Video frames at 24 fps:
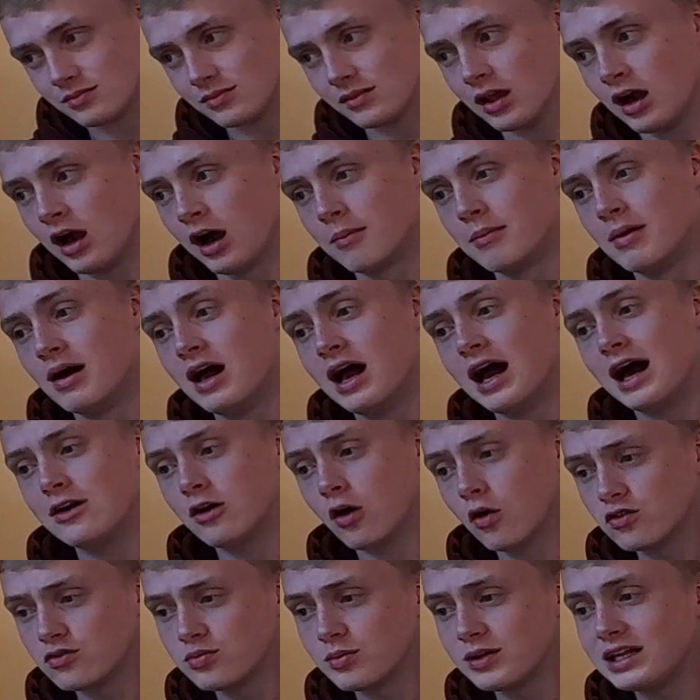And
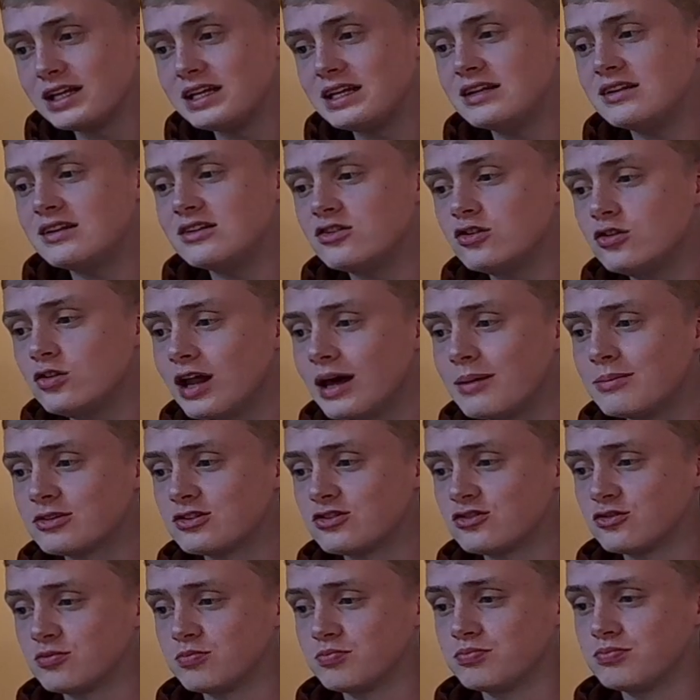ultimately, New Labour
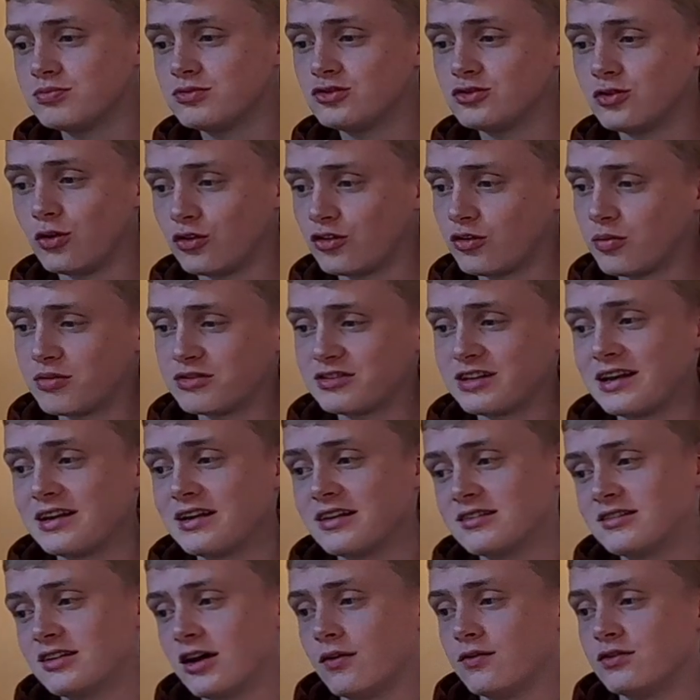sought to present
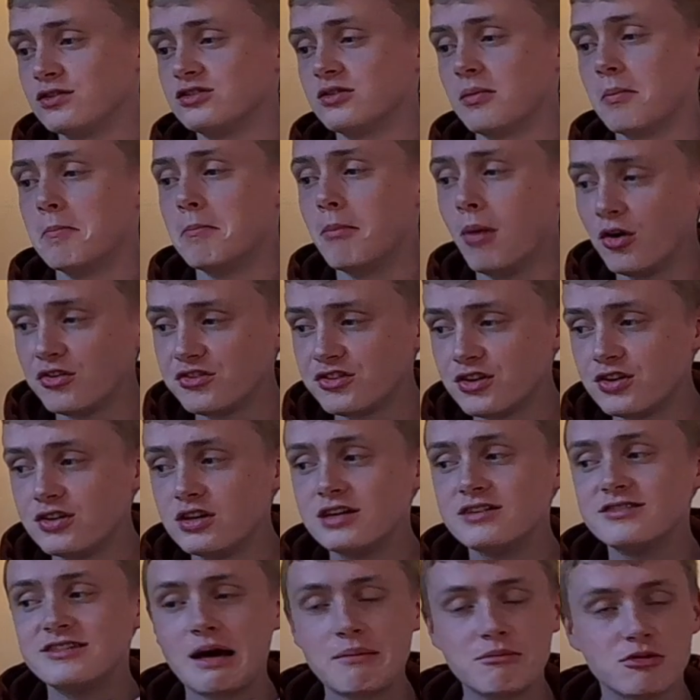itself as a
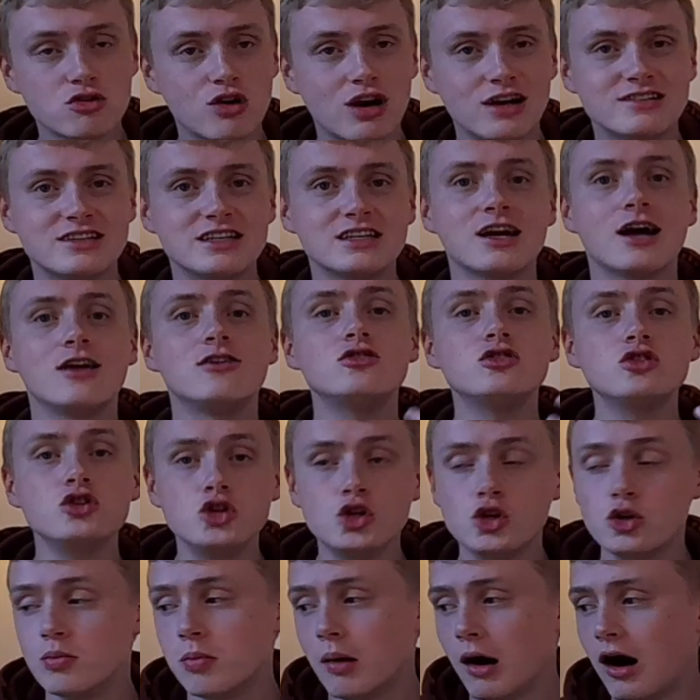modern, democratic and
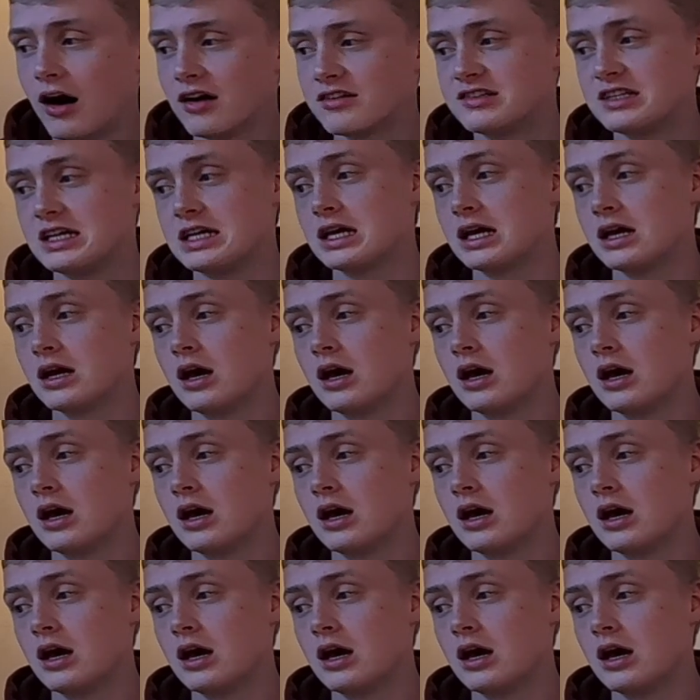new party,